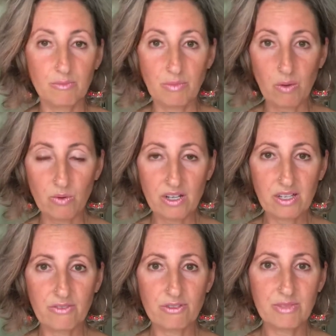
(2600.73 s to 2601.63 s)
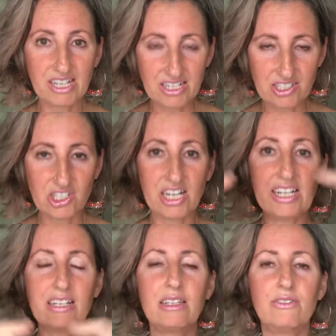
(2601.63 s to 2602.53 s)
By working from the
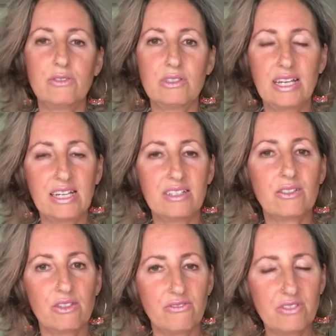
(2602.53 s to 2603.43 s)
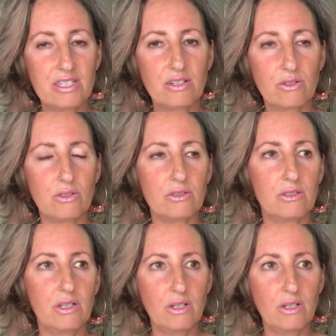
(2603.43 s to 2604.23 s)
energetic level down into the physical,